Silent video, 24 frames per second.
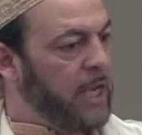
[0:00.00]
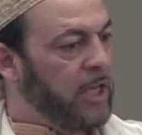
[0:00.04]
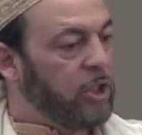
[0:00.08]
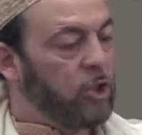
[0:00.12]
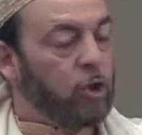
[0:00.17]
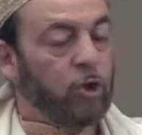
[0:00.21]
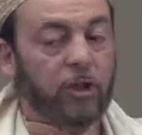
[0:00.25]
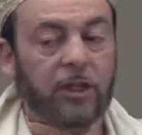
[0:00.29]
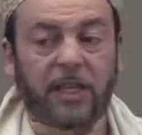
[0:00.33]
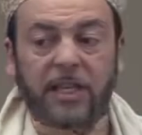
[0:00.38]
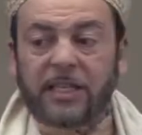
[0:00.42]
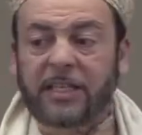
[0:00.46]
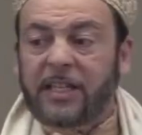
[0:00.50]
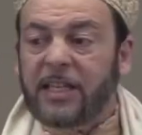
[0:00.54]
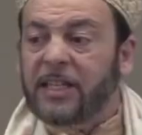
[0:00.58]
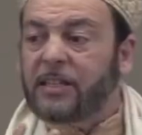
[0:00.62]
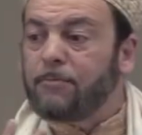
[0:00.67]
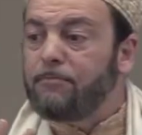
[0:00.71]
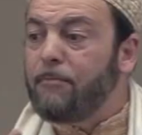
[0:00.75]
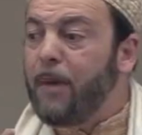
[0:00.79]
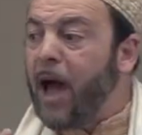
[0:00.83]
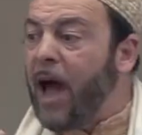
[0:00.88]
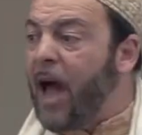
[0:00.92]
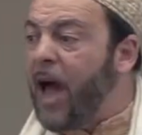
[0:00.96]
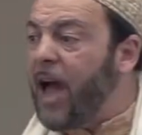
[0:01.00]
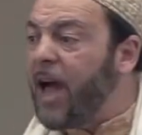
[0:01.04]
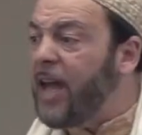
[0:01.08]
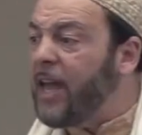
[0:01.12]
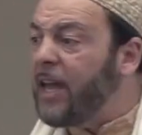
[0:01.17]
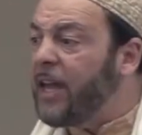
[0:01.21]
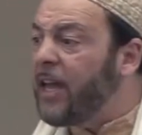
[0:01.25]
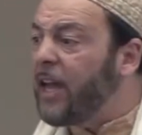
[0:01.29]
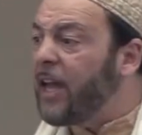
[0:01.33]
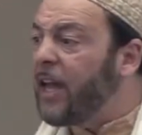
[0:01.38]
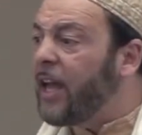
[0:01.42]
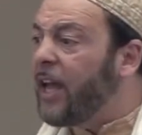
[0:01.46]
So this is
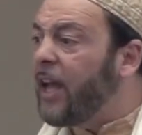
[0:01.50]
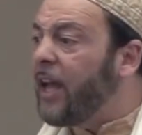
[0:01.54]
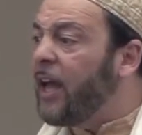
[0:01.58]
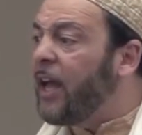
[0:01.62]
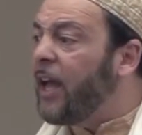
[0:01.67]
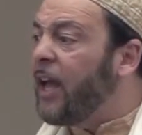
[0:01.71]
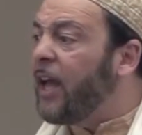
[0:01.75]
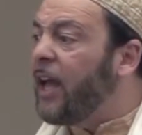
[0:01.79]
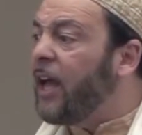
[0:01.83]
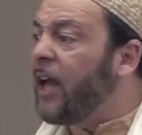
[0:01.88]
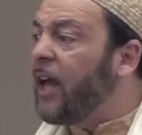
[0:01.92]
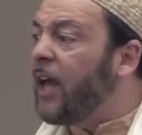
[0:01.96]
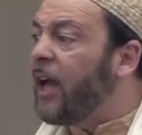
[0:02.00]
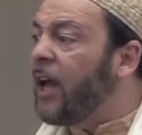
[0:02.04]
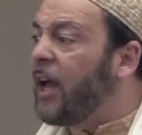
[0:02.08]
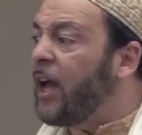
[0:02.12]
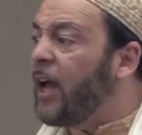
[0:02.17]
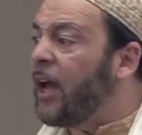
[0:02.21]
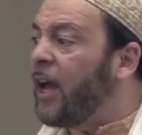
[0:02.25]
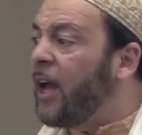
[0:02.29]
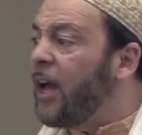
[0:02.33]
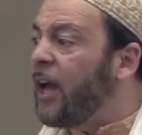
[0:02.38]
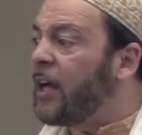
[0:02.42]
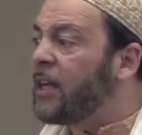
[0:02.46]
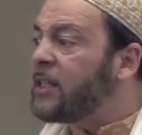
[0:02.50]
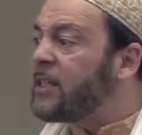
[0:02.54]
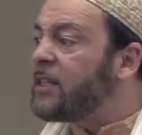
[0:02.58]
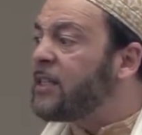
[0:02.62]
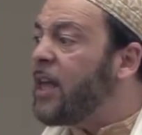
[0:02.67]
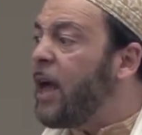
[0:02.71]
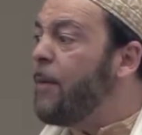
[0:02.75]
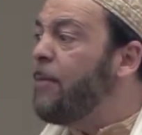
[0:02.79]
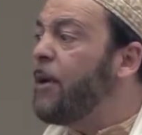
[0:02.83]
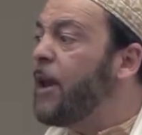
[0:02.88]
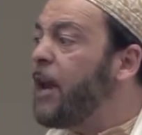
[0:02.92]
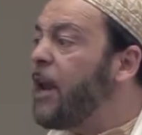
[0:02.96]
my
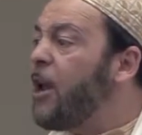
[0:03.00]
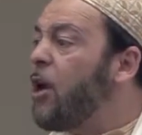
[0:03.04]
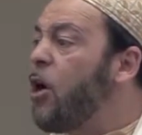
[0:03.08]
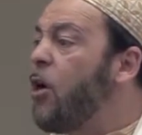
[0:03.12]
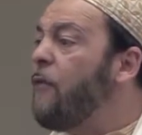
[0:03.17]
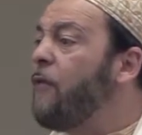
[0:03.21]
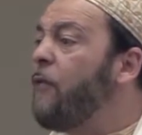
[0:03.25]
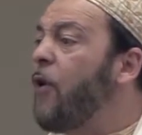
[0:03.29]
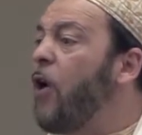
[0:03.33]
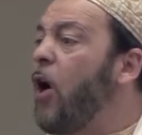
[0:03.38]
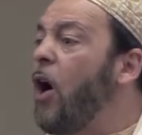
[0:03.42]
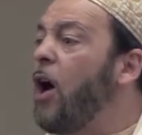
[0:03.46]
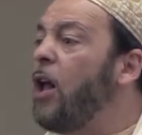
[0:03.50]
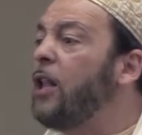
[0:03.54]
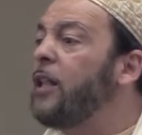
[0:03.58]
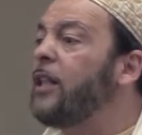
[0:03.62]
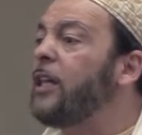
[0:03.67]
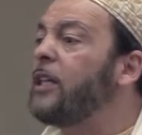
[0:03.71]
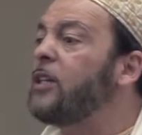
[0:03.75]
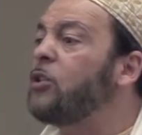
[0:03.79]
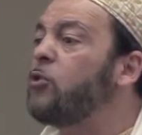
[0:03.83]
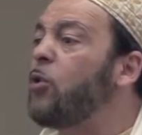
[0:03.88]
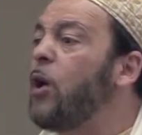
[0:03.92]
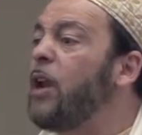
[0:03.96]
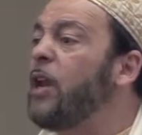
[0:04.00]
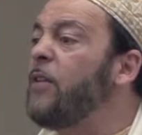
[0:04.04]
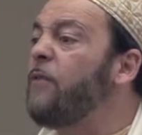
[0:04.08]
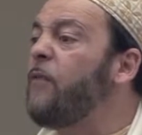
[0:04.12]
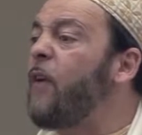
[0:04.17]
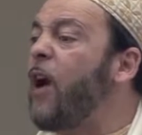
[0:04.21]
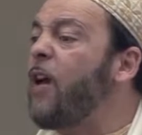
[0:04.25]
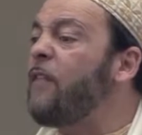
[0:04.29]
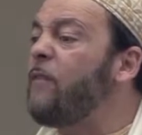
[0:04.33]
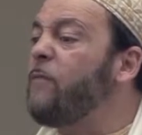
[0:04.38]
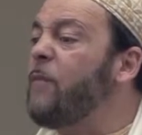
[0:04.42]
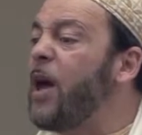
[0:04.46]
summary of all the
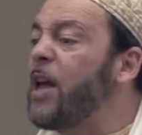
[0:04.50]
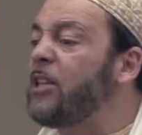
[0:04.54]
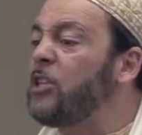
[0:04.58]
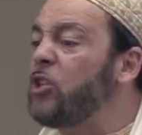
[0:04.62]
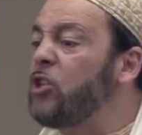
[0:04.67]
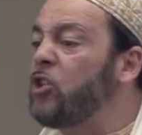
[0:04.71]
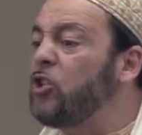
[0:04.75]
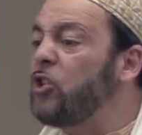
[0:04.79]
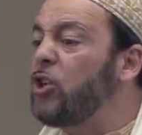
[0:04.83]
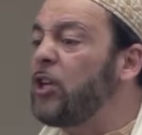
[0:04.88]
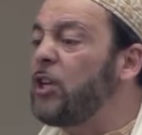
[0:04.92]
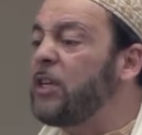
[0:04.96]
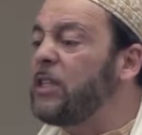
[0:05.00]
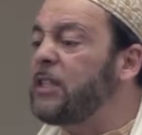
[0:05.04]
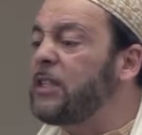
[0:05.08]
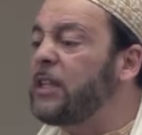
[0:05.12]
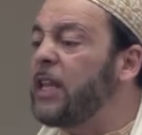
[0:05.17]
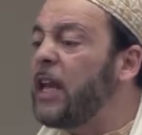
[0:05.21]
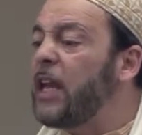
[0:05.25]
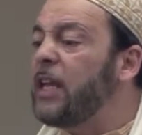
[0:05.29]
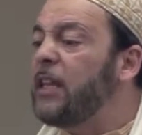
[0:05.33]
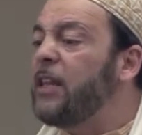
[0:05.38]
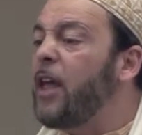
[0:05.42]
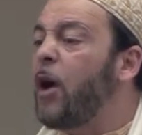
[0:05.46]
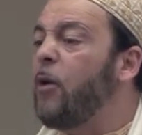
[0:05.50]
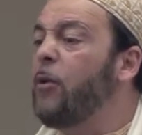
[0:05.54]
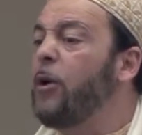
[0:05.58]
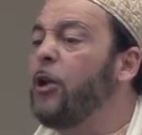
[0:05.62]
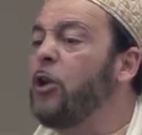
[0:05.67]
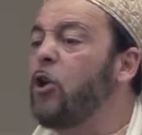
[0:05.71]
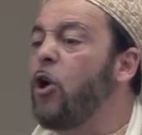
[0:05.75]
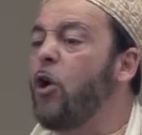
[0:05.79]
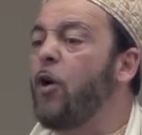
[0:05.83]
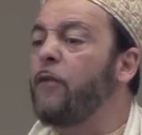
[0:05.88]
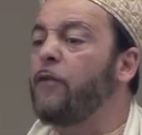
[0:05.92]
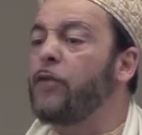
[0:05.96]
25 messengers that we
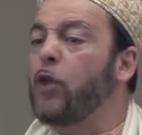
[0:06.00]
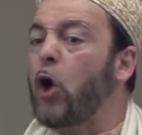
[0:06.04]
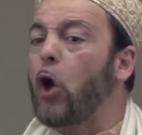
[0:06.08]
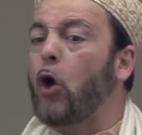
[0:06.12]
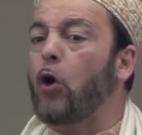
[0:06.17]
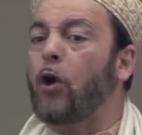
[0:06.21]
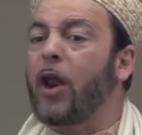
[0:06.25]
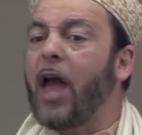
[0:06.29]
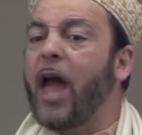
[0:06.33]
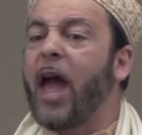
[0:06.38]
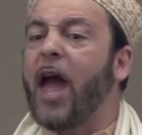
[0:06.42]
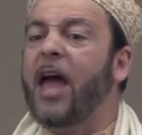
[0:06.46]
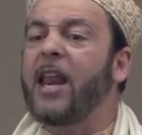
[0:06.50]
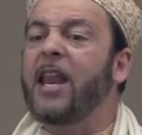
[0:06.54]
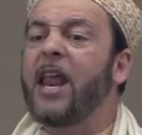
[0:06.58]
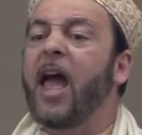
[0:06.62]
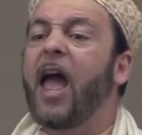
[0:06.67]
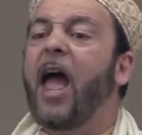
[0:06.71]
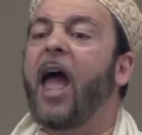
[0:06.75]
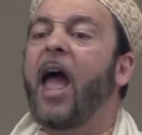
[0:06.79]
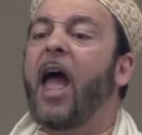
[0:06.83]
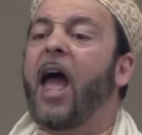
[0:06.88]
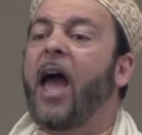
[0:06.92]
know of the Quran,